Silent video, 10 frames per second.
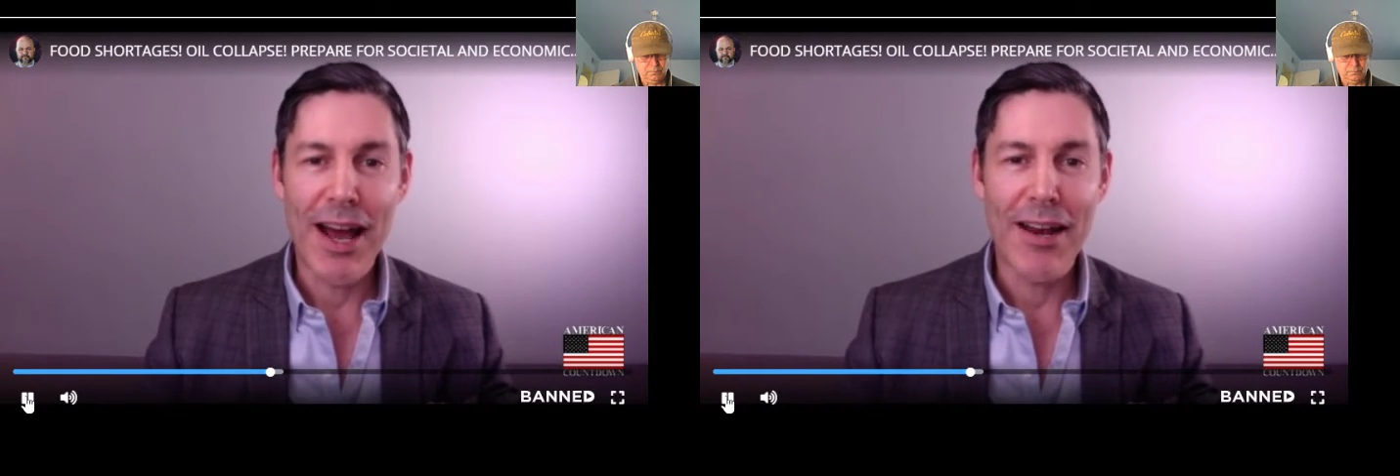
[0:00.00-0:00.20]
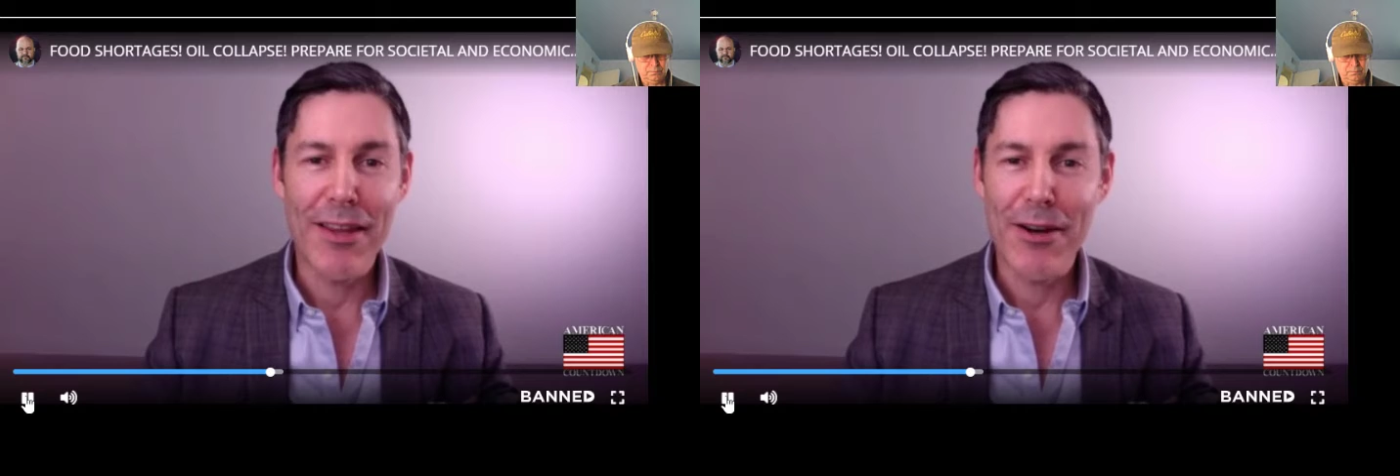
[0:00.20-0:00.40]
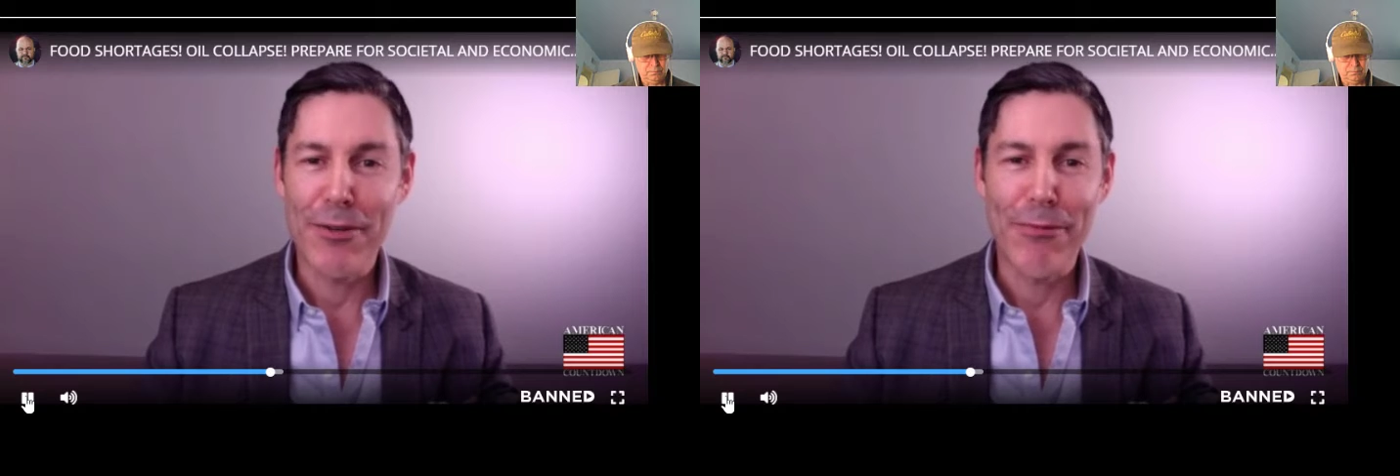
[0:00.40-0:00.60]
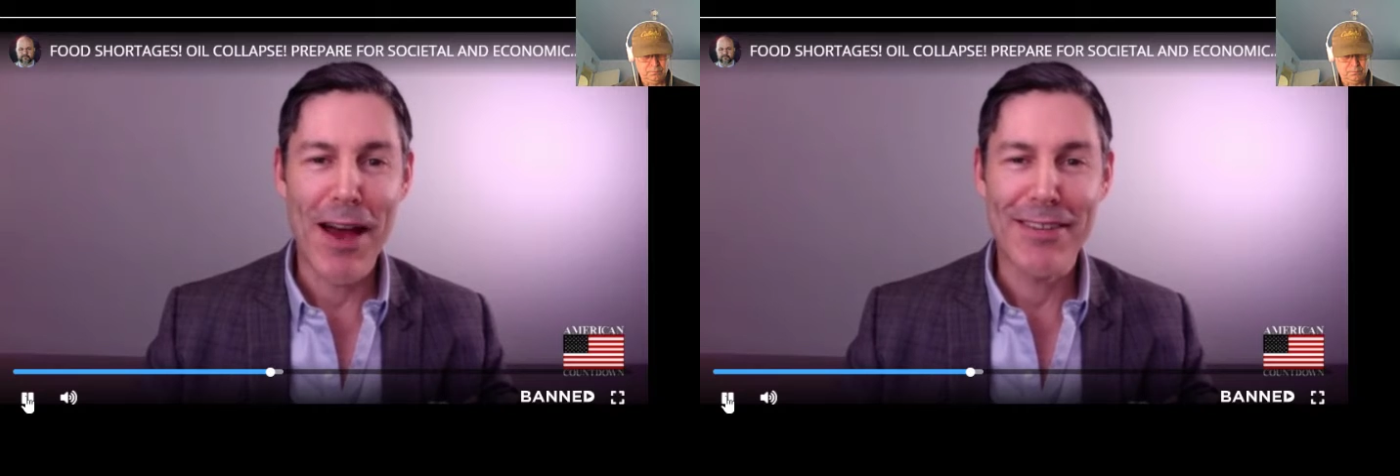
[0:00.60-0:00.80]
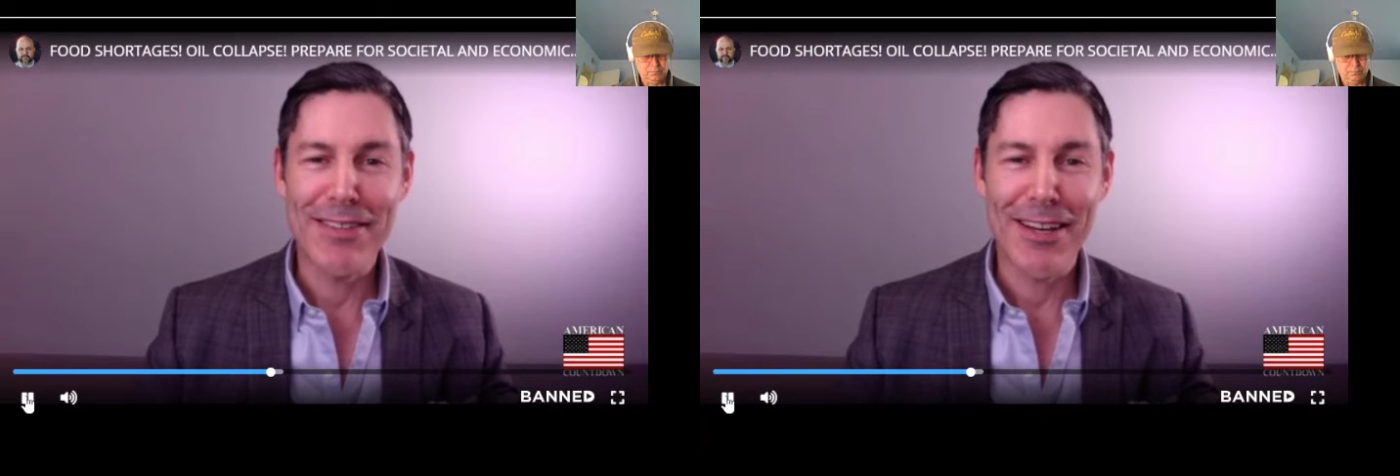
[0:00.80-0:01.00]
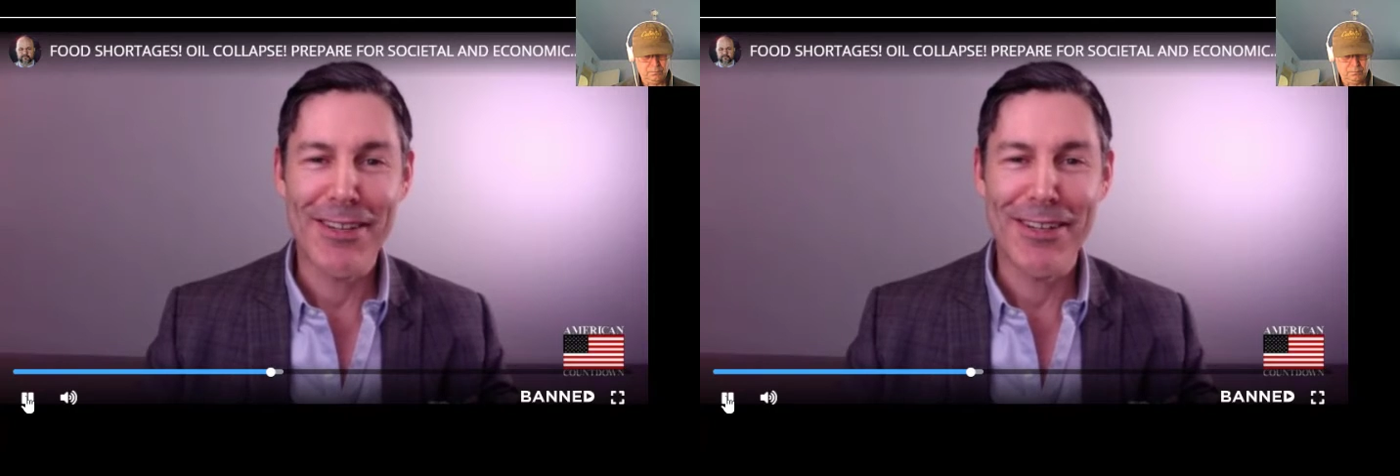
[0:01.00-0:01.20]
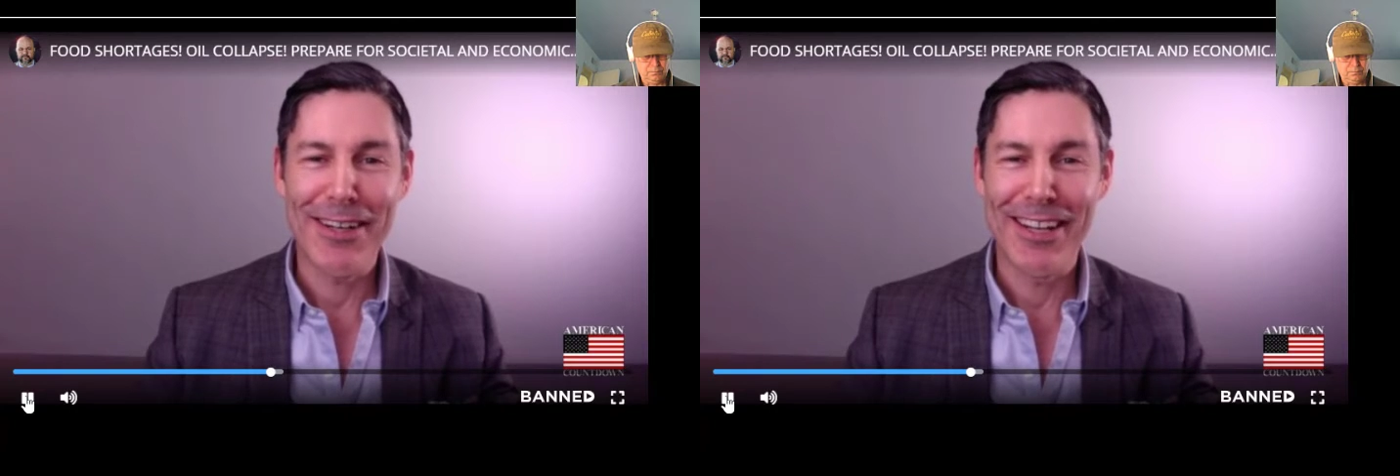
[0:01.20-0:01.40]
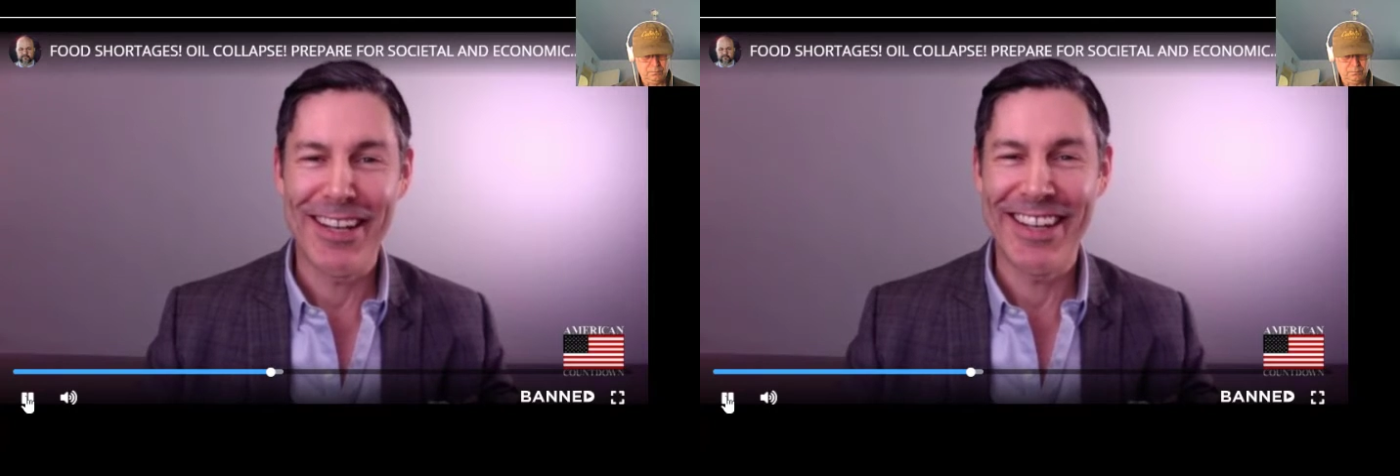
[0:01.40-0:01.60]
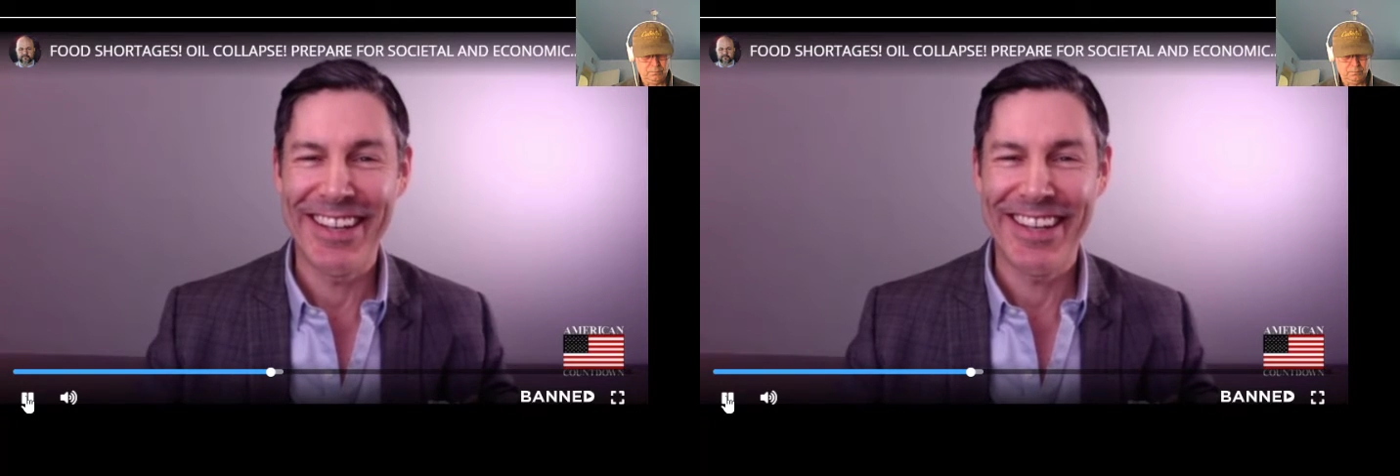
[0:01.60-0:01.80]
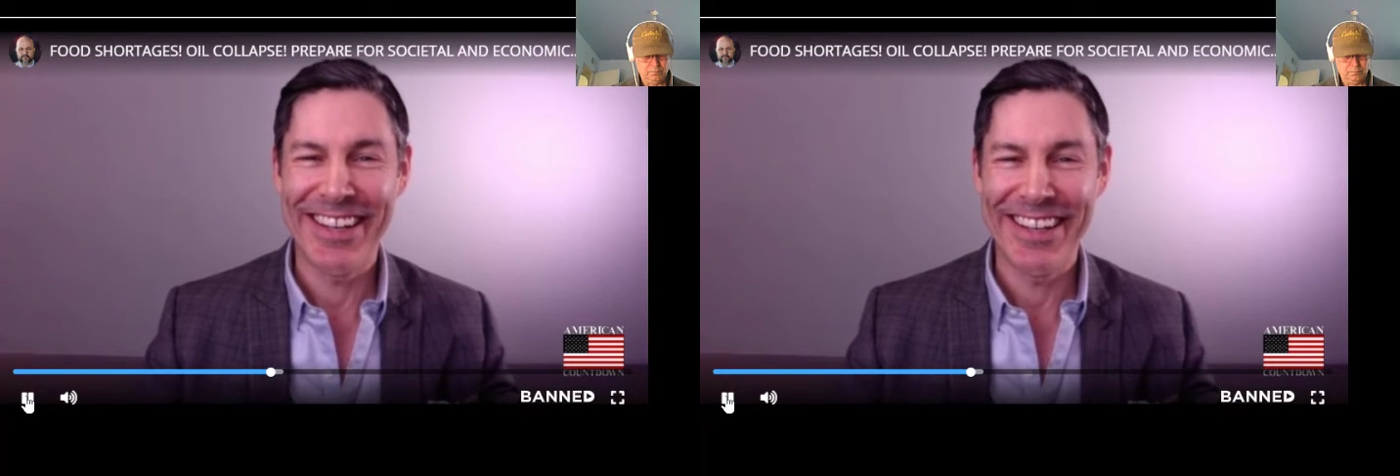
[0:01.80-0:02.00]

get out of there as fast as I could.